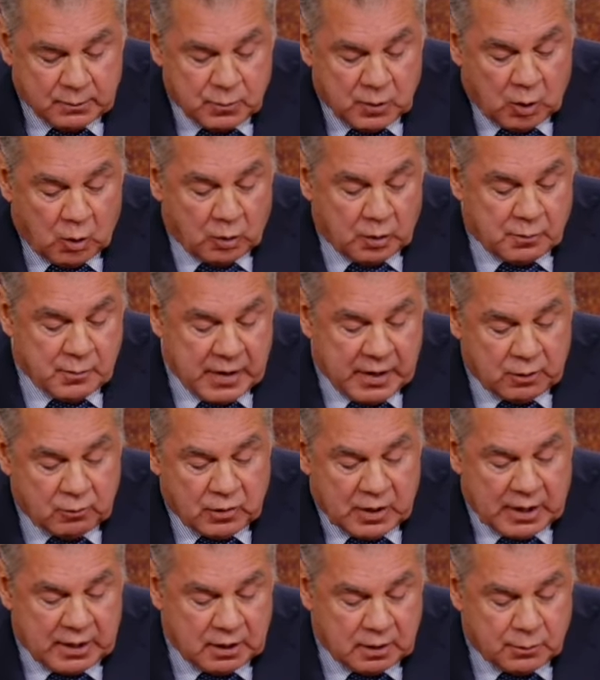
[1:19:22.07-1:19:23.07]
and behold, a man
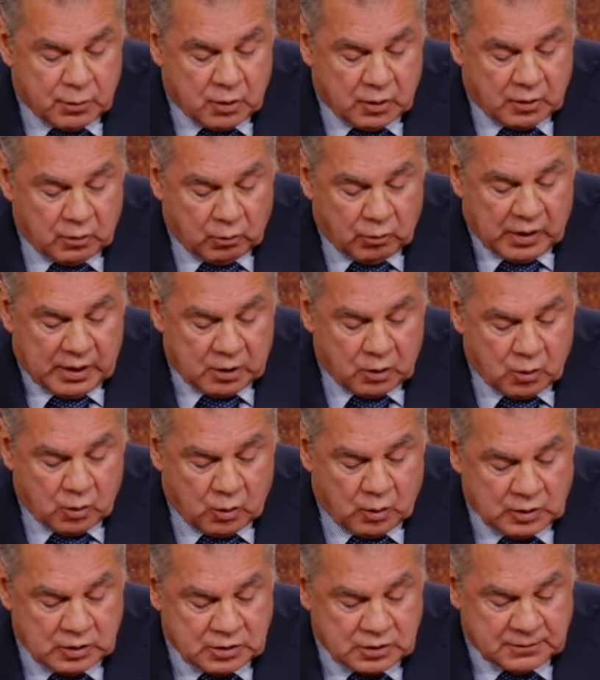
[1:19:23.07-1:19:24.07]
riding upon a red
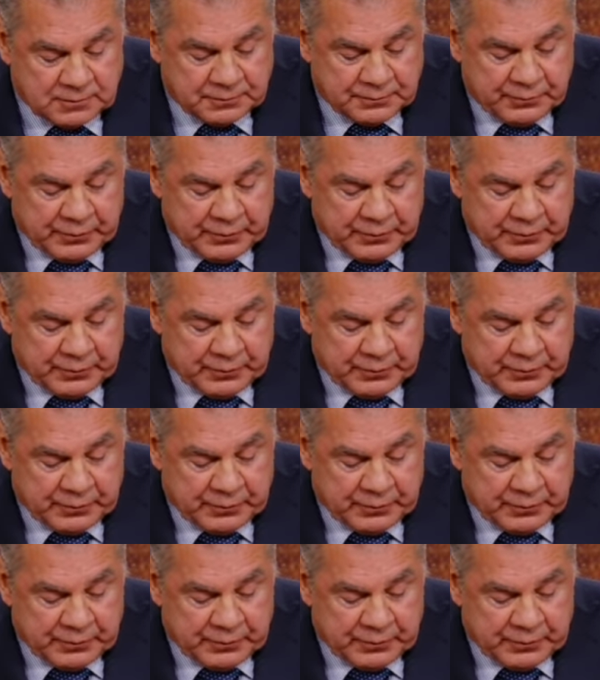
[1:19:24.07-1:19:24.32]
horse.